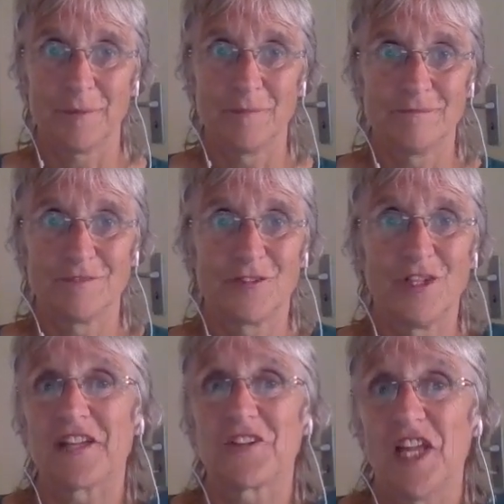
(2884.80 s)

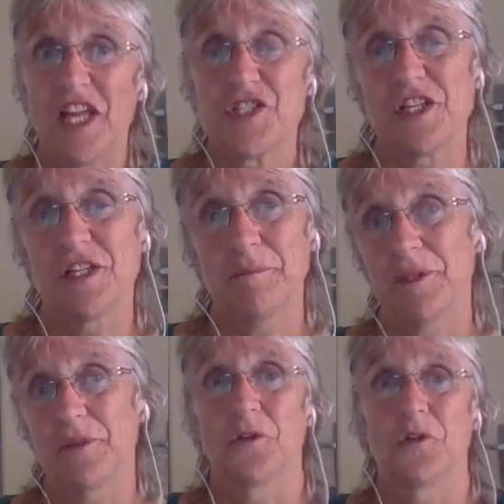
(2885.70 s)
relaxation,
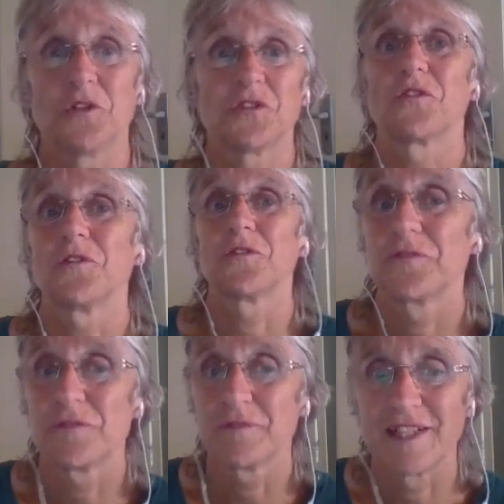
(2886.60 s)
because of
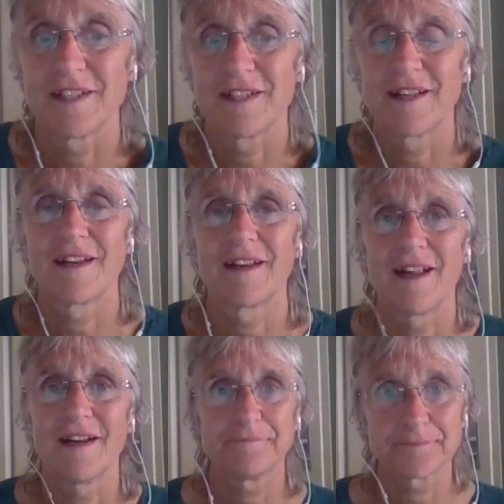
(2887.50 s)
da da da da
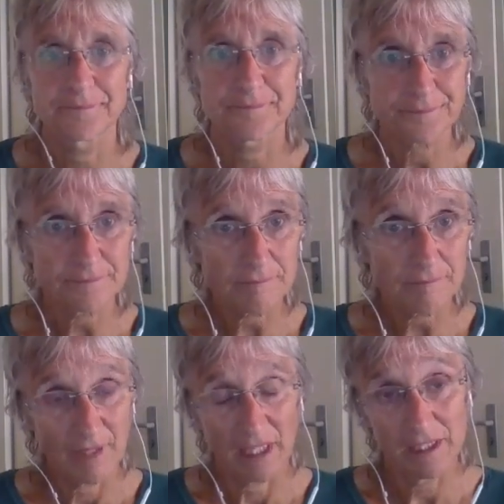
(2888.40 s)
da.
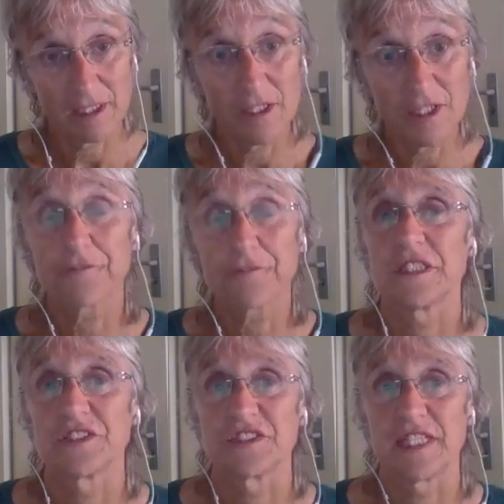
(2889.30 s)
There are a lot of
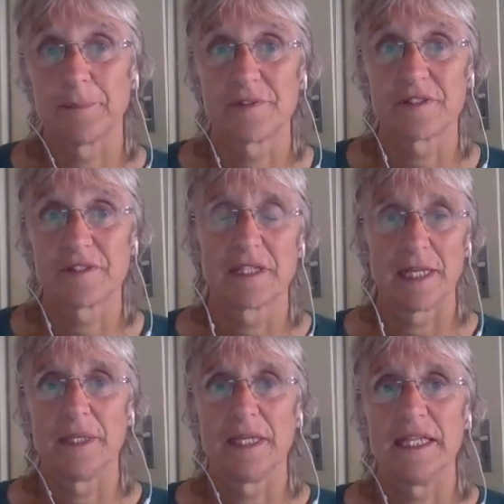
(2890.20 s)
concepts
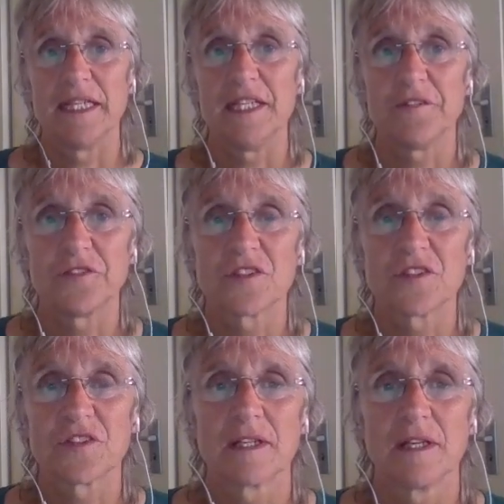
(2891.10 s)
and beliefs.
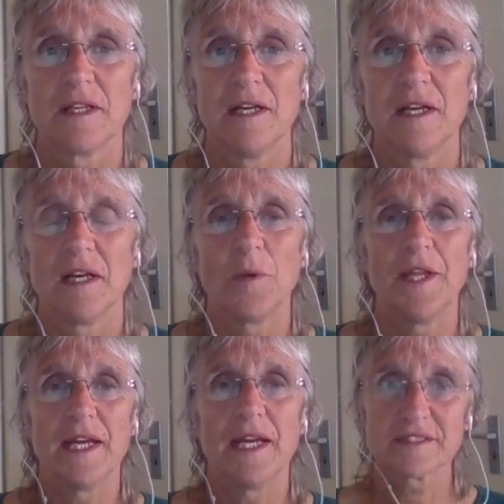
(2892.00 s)
And
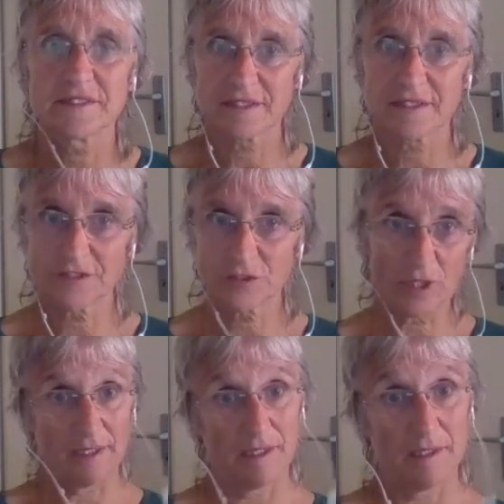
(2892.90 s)
when there's
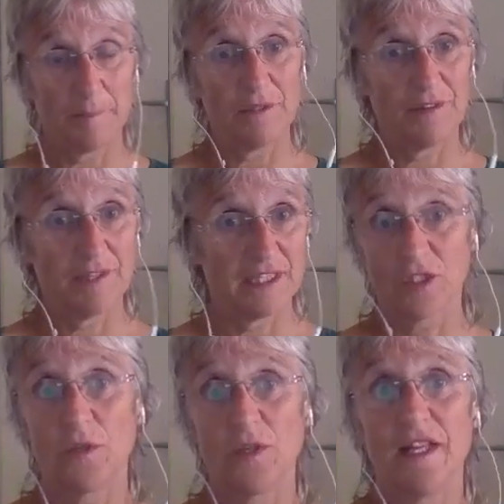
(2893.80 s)
talking about there's
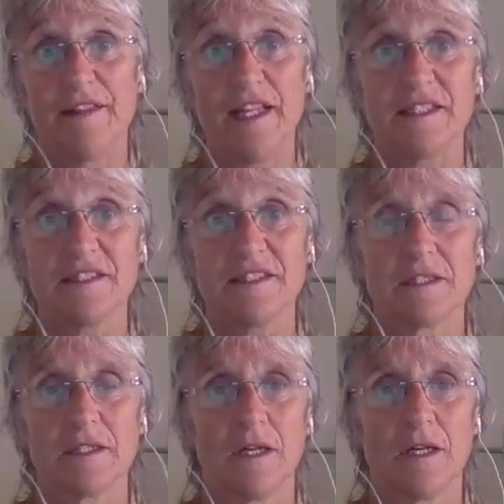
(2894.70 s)
only this,
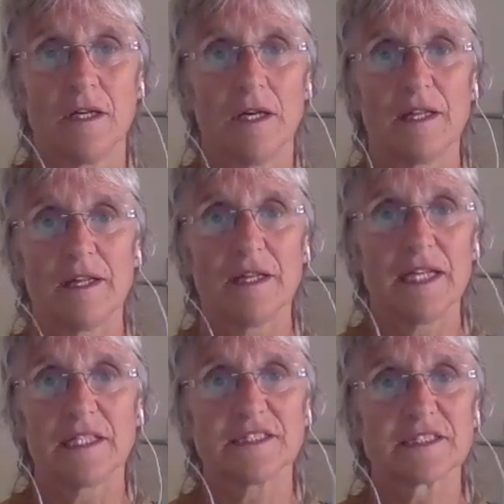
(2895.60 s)

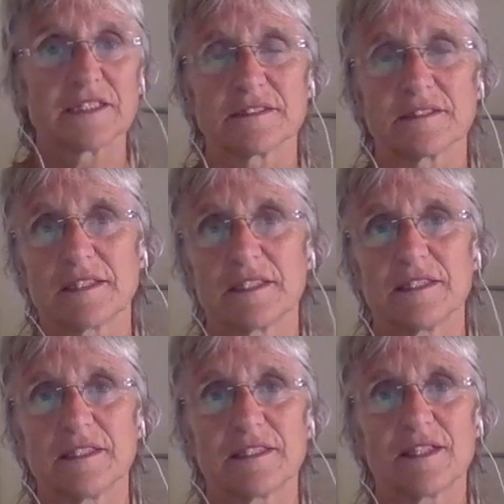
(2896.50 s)
there's
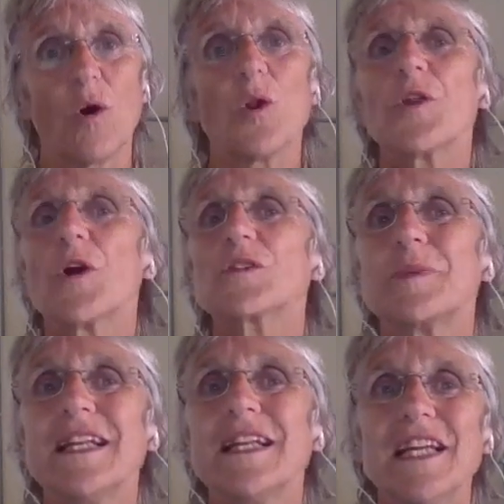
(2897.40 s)
all those
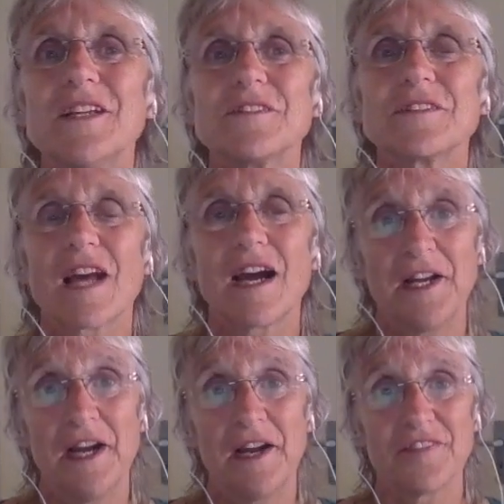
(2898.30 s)
beliefs are
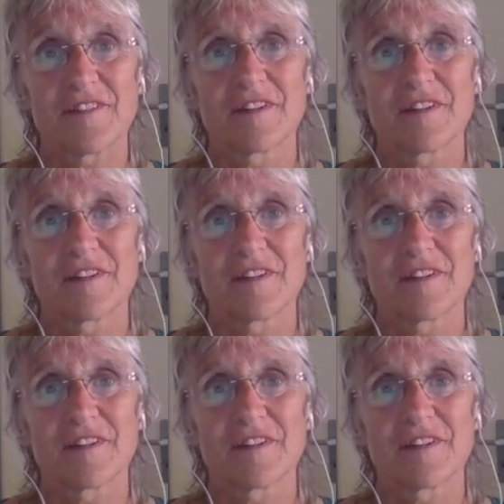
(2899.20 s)
not